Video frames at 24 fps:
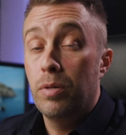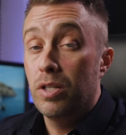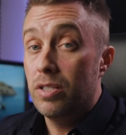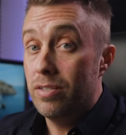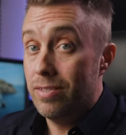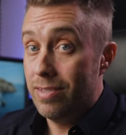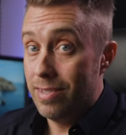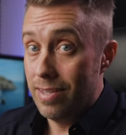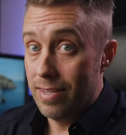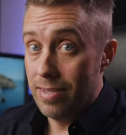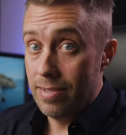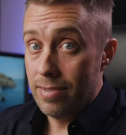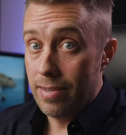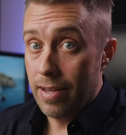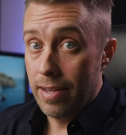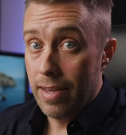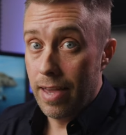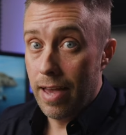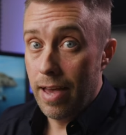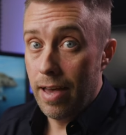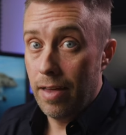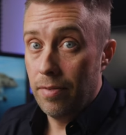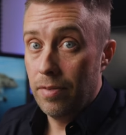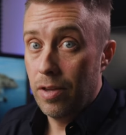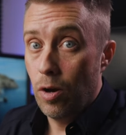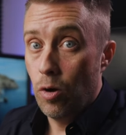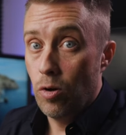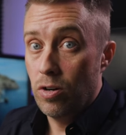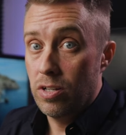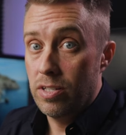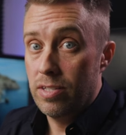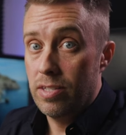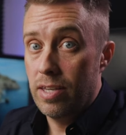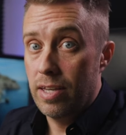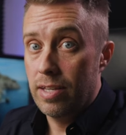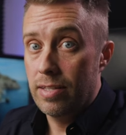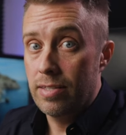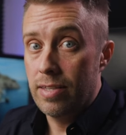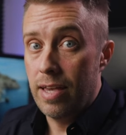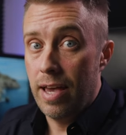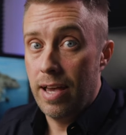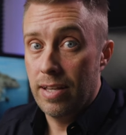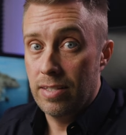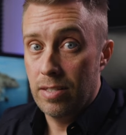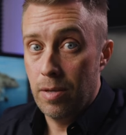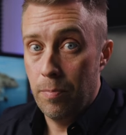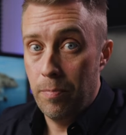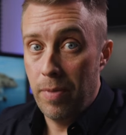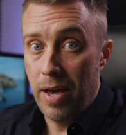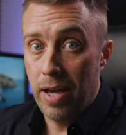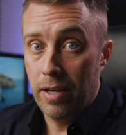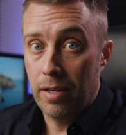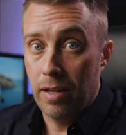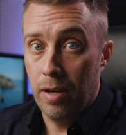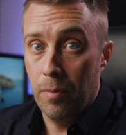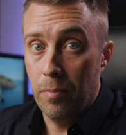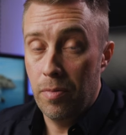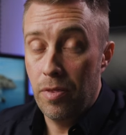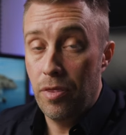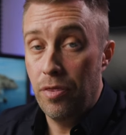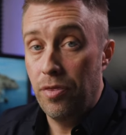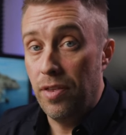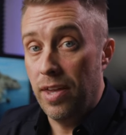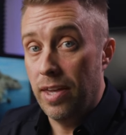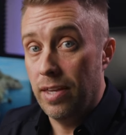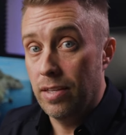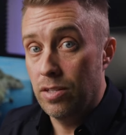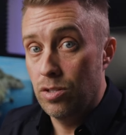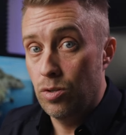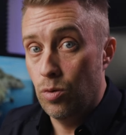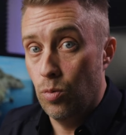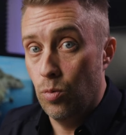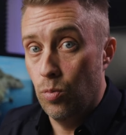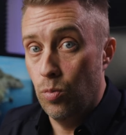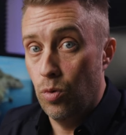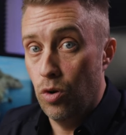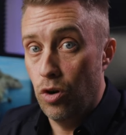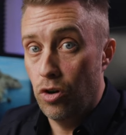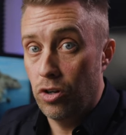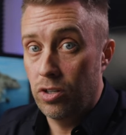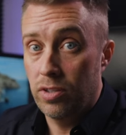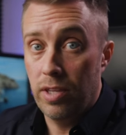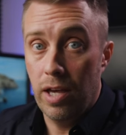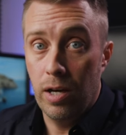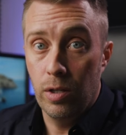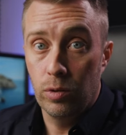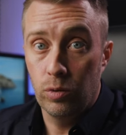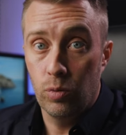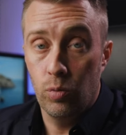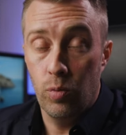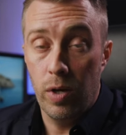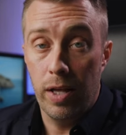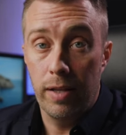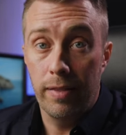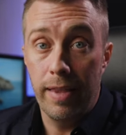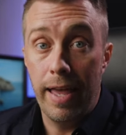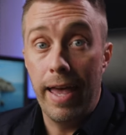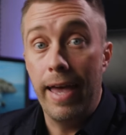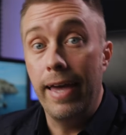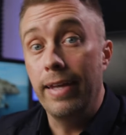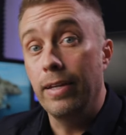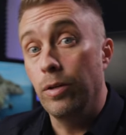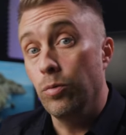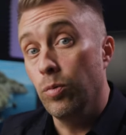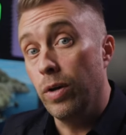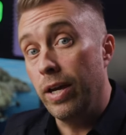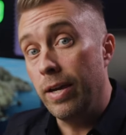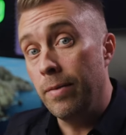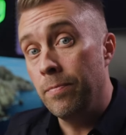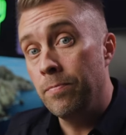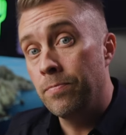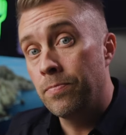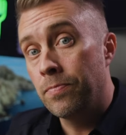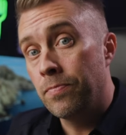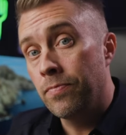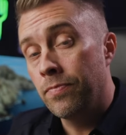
But since I had the R6 as a backup, things worked out well anyway.